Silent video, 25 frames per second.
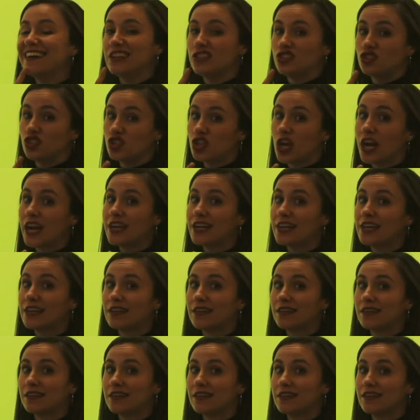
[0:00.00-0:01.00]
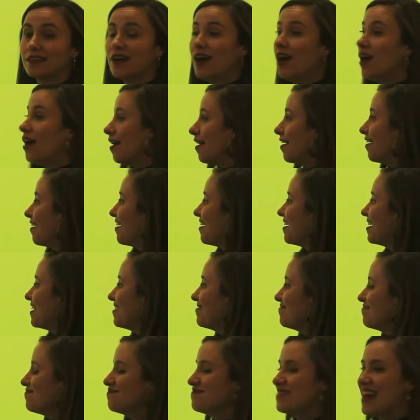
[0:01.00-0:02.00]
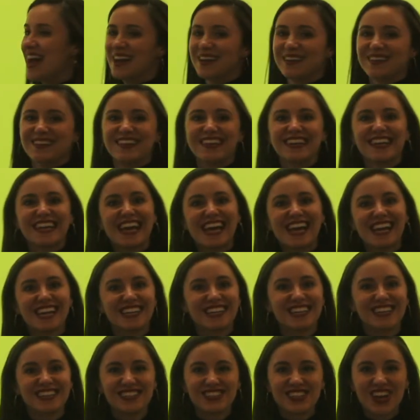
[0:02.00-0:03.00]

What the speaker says: shiny. Metal again. Good